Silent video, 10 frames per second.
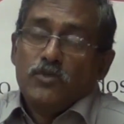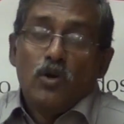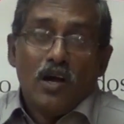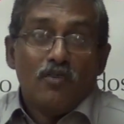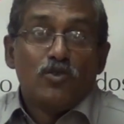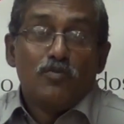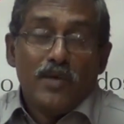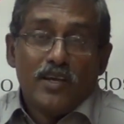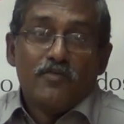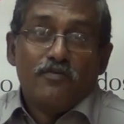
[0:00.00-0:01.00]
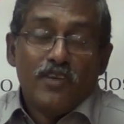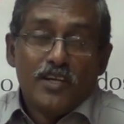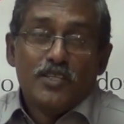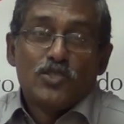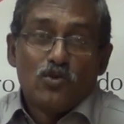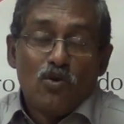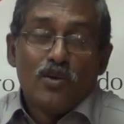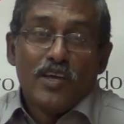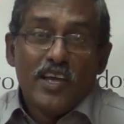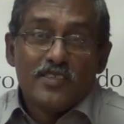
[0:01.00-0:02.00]
you have to make a very
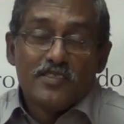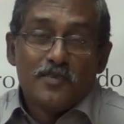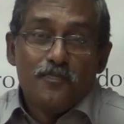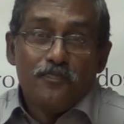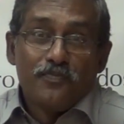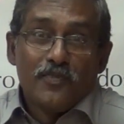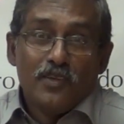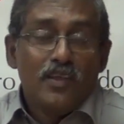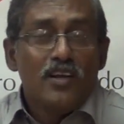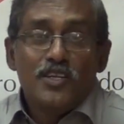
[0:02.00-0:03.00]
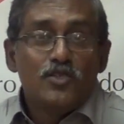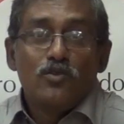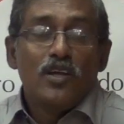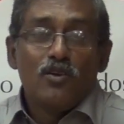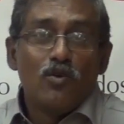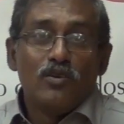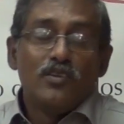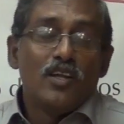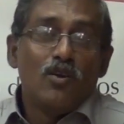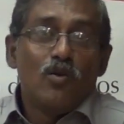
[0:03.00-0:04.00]
strong case. They are
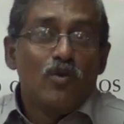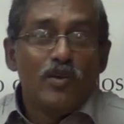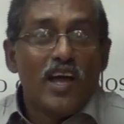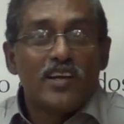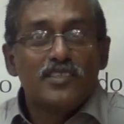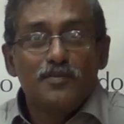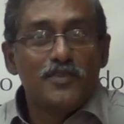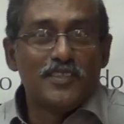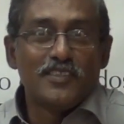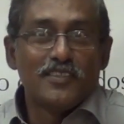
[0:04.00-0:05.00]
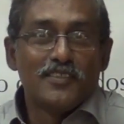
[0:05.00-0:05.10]
not going to accept it